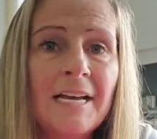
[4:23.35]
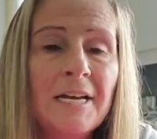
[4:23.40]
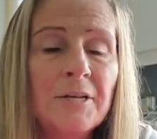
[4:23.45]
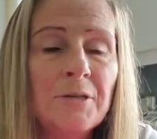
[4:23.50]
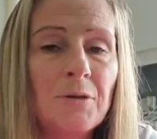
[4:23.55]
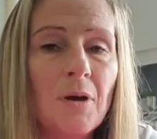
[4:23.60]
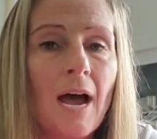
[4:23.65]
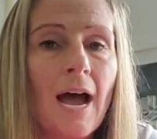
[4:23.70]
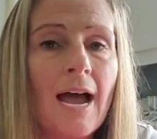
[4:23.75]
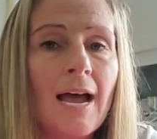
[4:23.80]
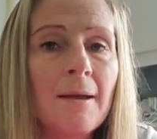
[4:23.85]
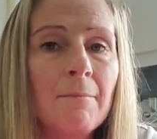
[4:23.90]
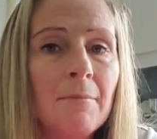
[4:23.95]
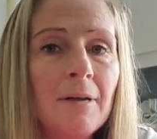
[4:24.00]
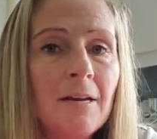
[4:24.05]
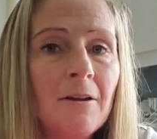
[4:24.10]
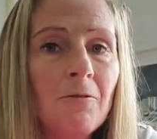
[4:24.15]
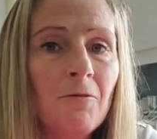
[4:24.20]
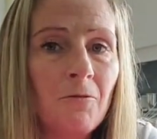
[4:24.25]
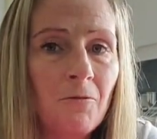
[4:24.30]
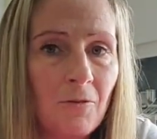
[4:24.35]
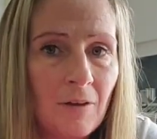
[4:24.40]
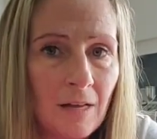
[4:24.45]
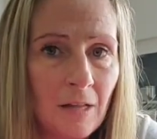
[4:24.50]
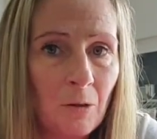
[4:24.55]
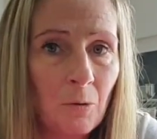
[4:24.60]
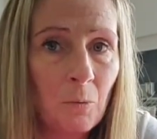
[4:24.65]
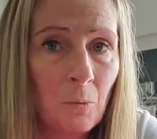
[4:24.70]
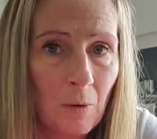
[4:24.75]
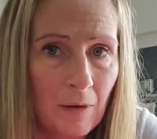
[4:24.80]
So I'm going to
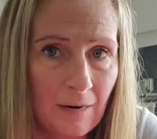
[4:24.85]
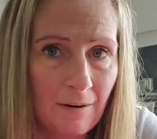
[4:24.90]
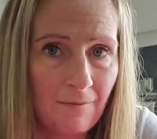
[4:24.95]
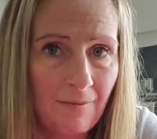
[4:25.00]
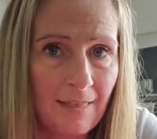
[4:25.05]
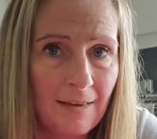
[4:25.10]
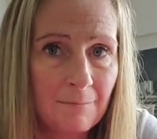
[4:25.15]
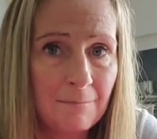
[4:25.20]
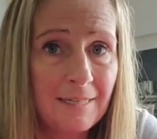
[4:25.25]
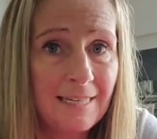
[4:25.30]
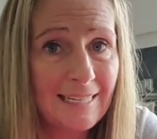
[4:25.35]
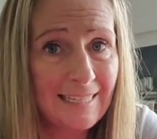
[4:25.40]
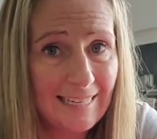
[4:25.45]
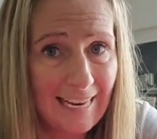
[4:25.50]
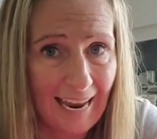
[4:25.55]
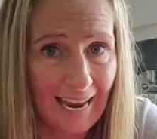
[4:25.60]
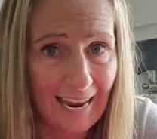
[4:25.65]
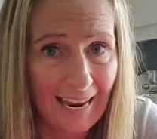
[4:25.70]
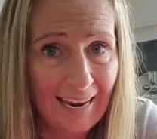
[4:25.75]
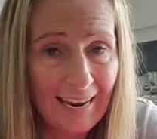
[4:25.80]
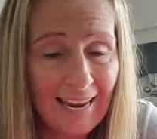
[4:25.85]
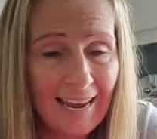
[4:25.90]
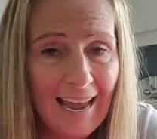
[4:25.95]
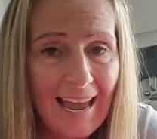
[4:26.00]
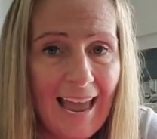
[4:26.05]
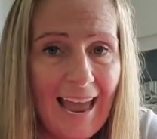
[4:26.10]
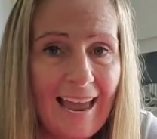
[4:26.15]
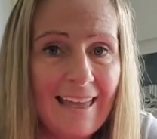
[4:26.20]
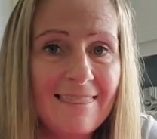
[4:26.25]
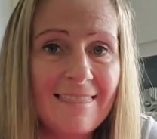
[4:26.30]
fill one of them today,
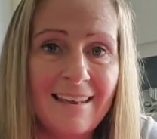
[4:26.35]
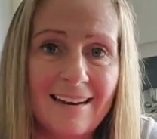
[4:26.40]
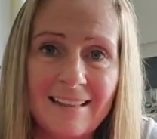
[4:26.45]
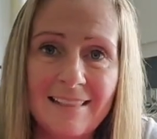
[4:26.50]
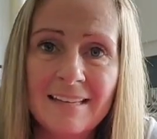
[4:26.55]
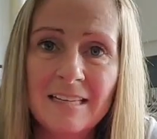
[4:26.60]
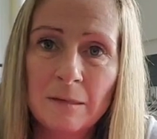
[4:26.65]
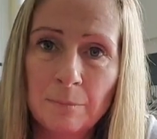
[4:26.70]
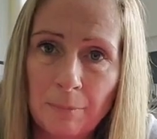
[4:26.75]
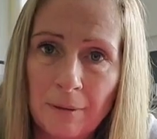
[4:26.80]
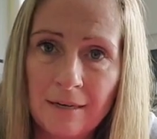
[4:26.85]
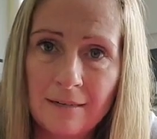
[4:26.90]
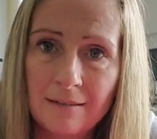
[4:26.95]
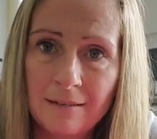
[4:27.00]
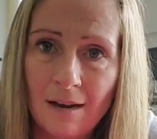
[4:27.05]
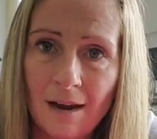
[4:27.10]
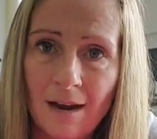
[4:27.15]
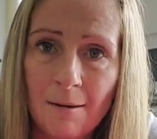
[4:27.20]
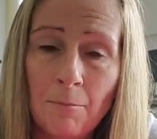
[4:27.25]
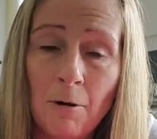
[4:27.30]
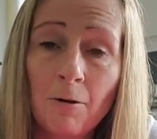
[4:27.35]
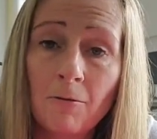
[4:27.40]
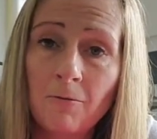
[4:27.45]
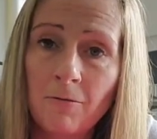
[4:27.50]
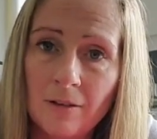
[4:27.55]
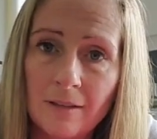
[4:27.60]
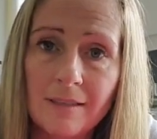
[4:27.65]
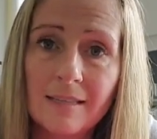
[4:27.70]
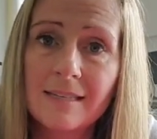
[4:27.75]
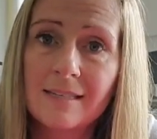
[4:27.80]
and then in the springtime I'll
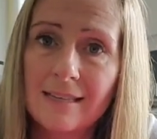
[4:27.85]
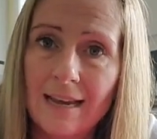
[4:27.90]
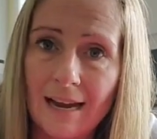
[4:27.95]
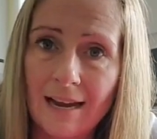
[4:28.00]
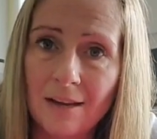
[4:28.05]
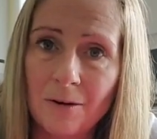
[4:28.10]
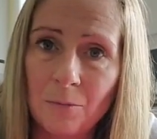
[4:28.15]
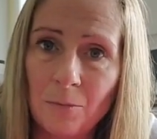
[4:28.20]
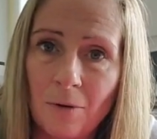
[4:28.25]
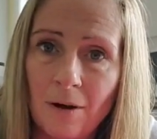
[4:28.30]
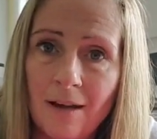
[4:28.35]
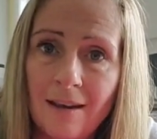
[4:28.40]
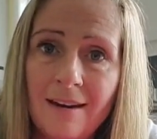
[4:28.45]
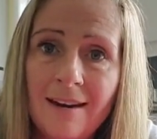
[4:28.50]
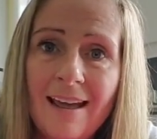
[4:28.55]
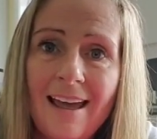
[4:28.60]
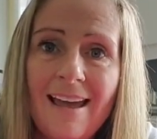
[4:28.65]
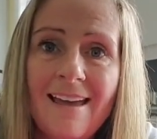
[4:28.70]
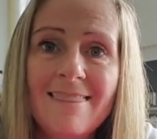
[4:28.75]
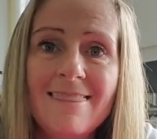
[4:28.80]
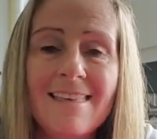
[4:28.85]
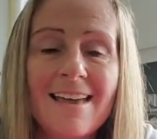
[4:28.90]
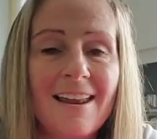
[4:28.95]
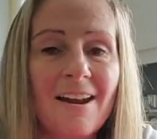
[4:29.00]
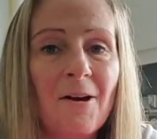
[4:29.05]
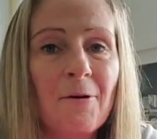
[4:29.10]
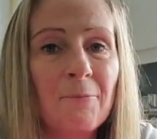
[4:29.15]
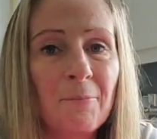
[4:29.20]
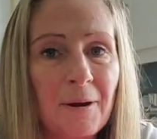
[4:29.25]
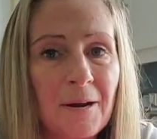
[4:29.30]
fill the second one, and then
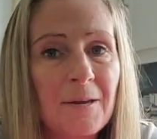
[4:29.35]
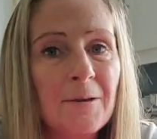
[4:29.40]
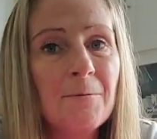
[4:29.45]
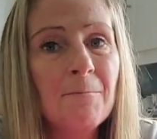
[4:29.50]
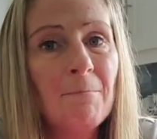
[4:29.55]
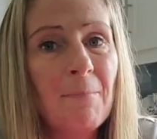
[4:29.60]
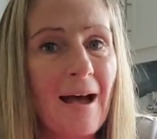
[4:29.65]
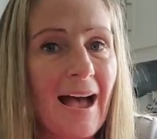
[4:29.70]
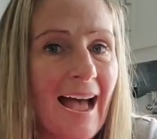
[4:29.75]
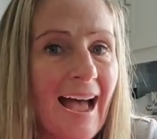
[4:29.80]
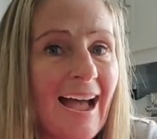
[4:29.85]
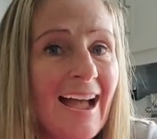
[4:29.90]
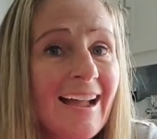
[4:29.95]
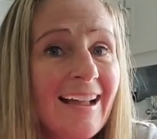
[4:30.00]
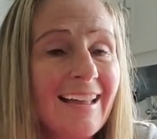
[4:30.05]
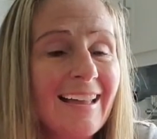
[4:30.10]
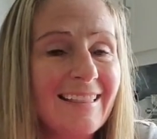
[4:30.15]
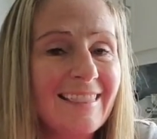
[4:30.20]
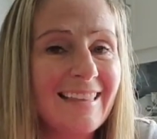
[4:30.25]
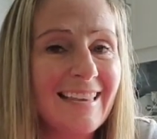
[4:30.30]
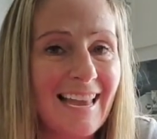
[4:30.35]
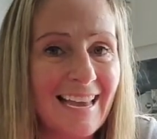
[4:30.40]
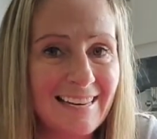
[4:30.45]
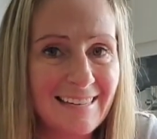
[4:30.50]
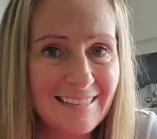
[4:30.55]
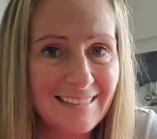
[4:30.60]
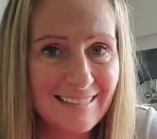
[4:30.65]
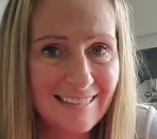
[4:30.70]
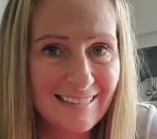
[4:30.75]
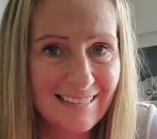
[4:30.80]
I'll bring you back at the end
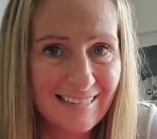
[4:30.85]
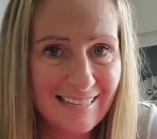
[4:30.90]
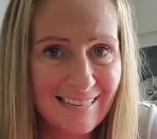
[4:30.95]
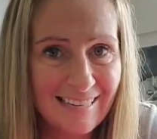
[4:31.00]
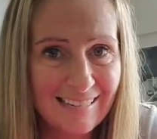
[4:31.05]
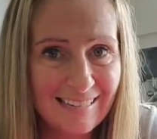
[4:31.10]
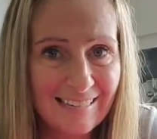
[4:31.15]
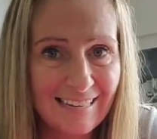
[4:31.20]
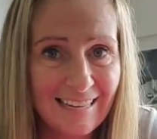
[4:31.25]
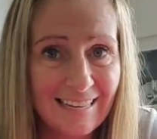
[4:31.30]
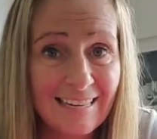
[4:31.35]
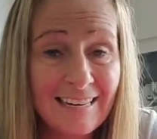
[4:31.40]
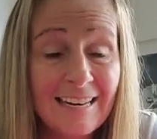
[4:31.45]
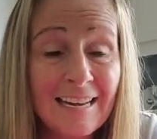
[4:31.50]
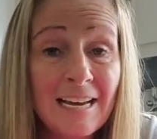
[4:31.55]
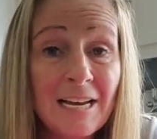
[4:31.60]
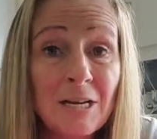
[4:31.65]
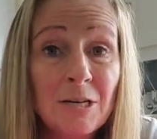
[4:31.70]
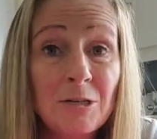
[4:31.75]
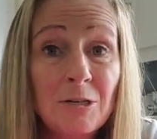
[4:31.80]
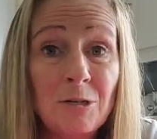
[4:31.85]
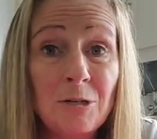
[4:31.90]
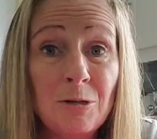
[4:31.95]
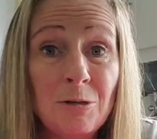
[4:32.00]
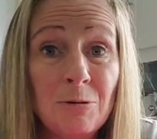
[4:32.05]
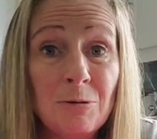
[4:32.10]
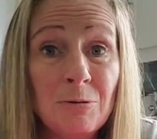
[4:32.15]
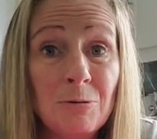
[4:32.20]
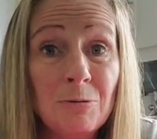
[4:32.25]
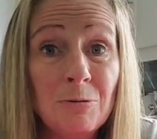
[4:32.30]
of the season
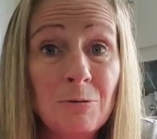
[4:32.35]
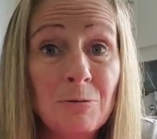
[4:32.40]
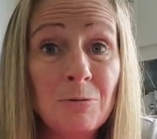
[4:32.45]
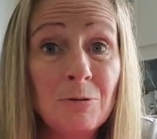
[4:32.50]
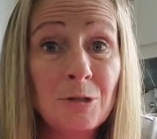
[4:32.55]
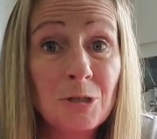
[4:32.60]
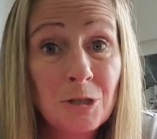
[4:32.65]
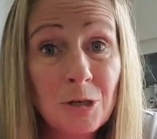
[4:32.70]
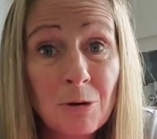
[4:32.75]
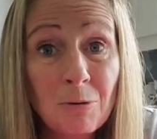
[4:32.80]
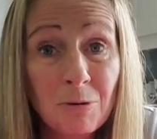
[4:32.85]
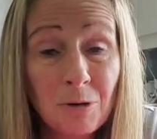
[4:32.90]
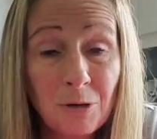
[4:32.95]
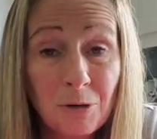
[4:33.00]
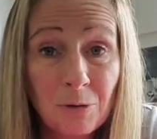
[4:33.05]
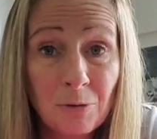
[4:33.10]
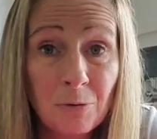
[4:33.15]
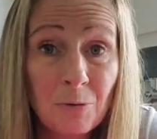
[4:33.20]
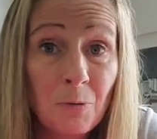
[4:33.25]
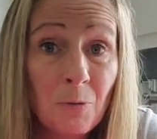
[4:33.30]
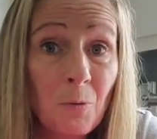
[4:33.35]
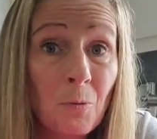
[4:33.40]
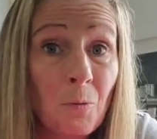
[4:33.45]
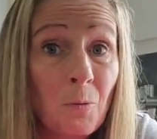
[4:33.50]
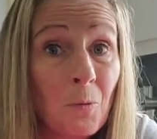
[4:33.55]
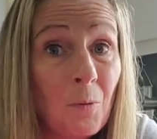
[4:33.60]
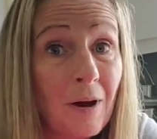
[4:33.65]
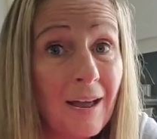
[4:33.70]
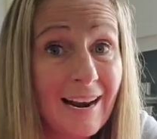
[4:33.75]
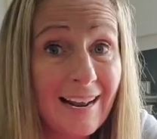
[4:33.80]
to show you
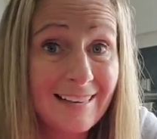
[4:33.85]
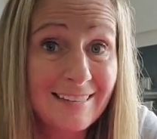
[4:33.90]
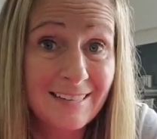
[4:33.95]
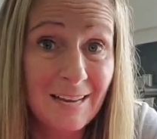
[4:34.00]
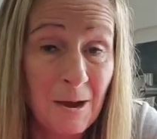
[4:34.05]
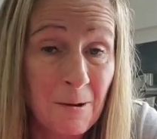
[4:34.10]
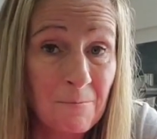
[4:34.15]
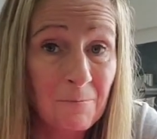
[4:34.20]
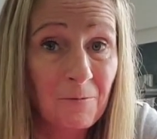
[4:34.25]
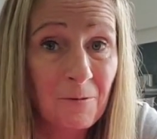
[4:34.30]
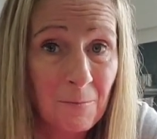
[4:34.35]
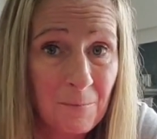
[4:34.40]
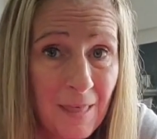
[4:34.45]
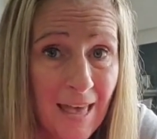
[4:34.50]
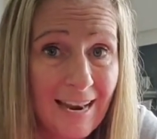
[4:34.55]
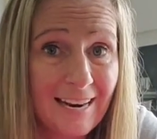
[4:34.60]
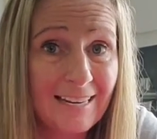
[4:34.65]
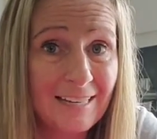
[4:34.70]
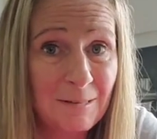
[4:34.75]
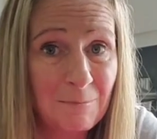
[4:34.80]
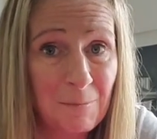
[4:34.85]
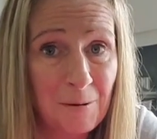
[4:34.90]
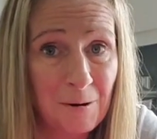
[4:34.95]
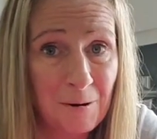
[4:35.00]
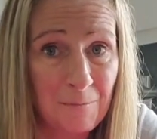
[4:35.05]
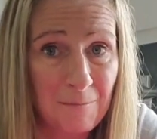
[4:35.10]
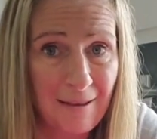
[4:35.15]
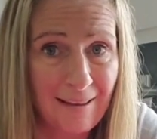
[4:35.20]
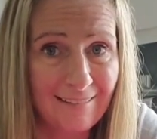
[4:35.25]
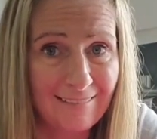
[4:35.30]
what has come from that
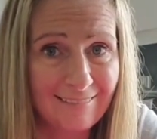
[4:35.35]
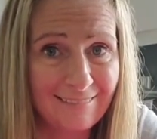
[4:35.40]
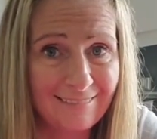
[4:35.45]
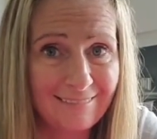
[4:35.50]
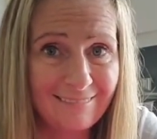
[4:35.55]
experiment.